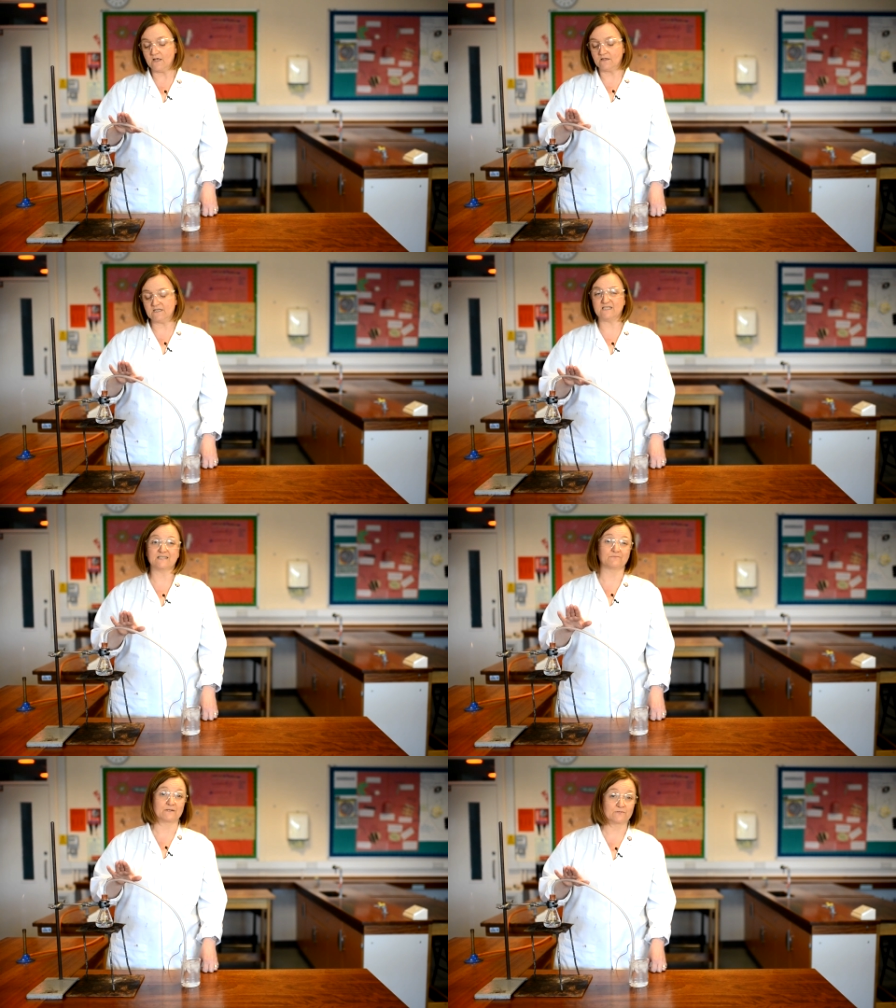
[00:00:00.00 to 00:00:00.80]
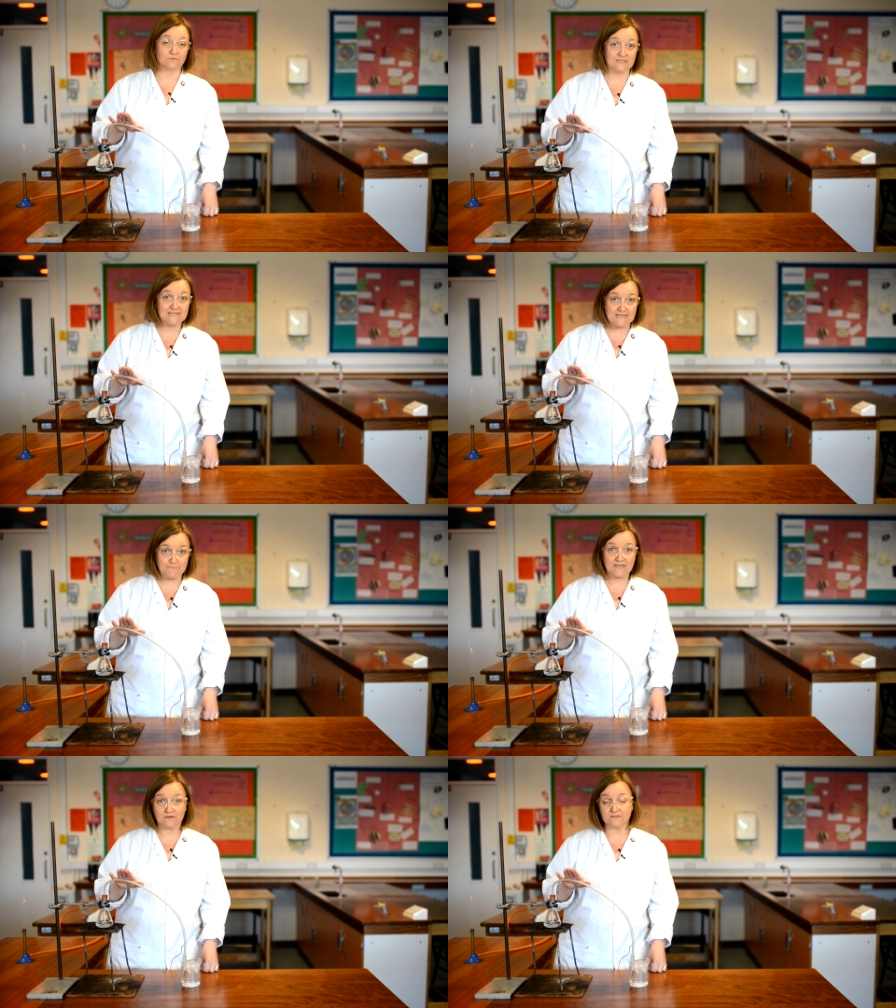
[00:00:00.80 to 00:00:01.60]
This is sometimes called a
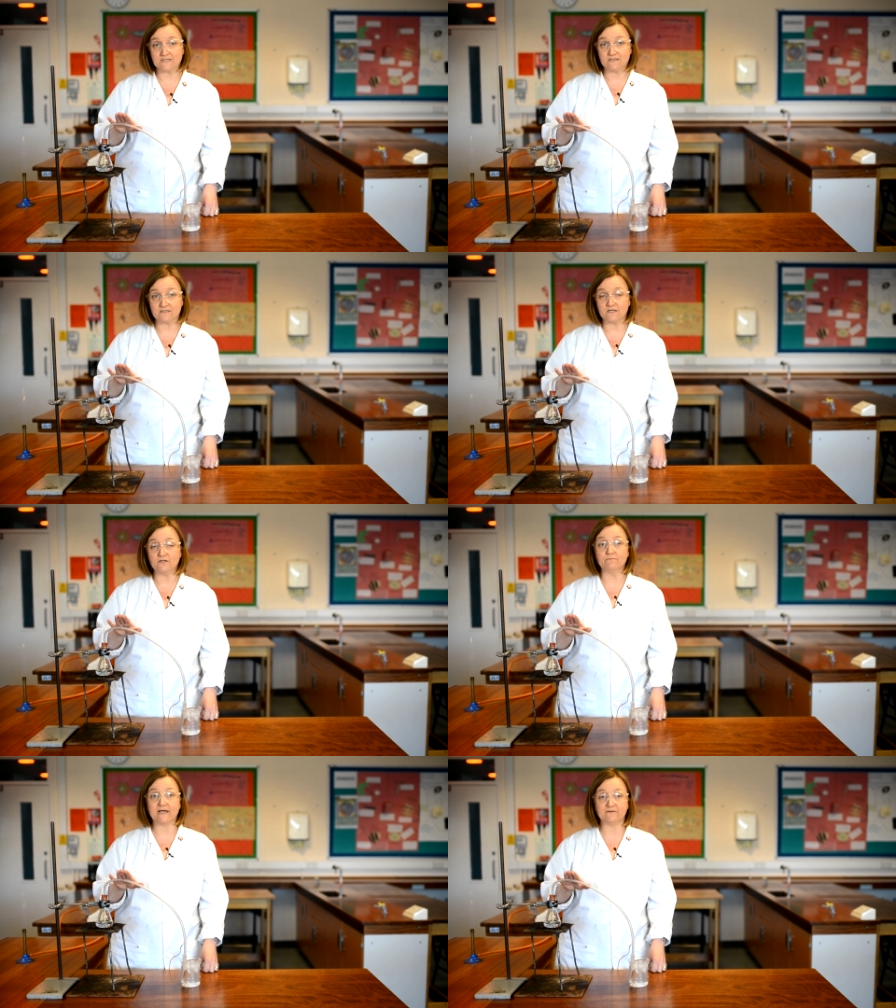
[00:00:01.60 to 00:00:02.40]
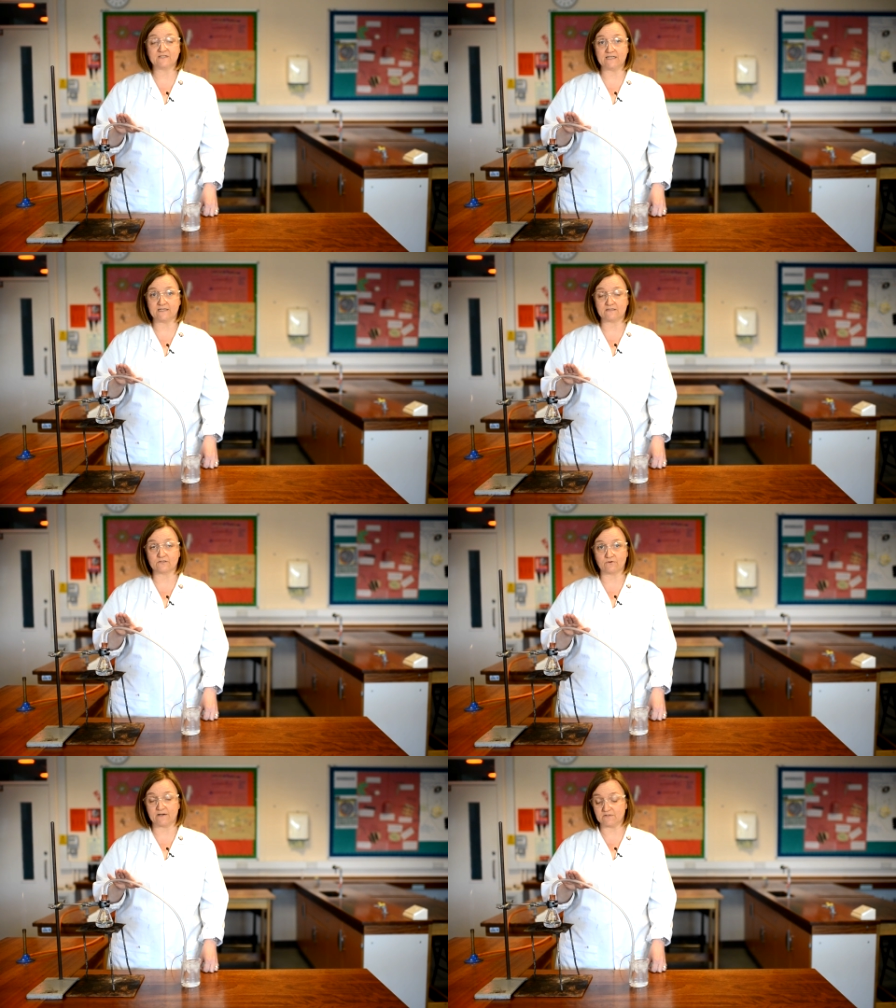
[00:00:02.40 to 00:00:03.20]
Liebig condenser. You may have seen it
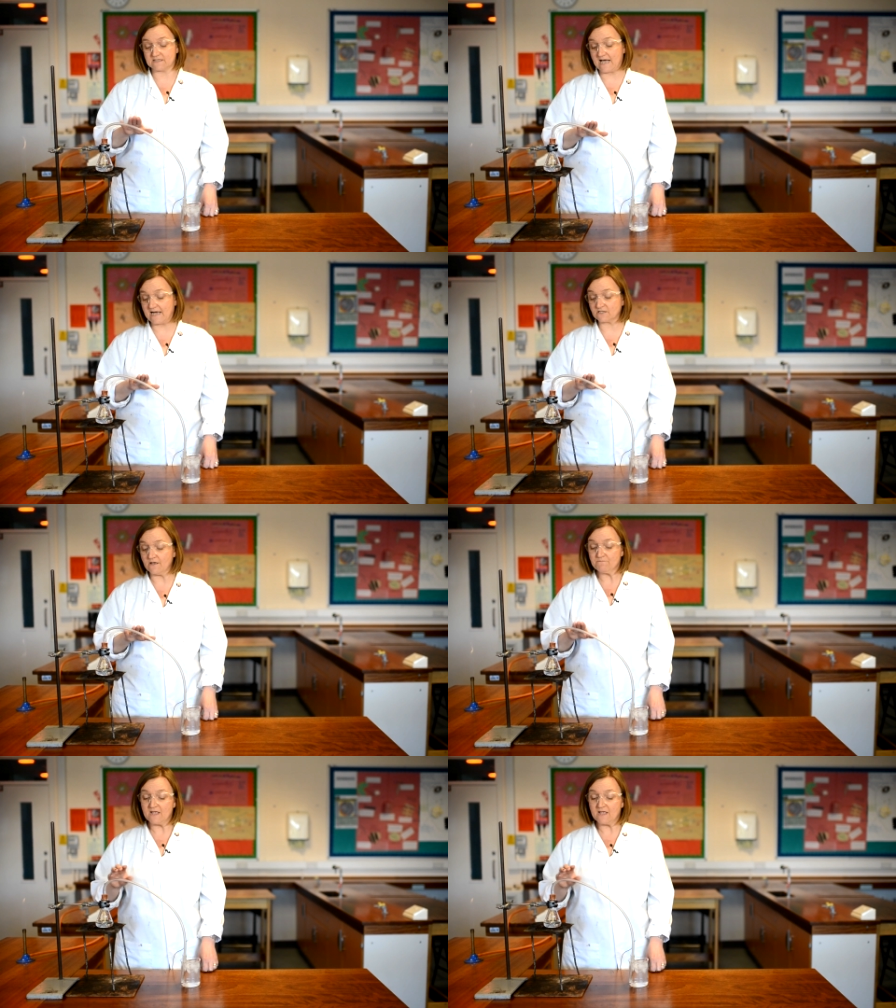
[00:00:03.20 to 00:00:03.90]
described as that.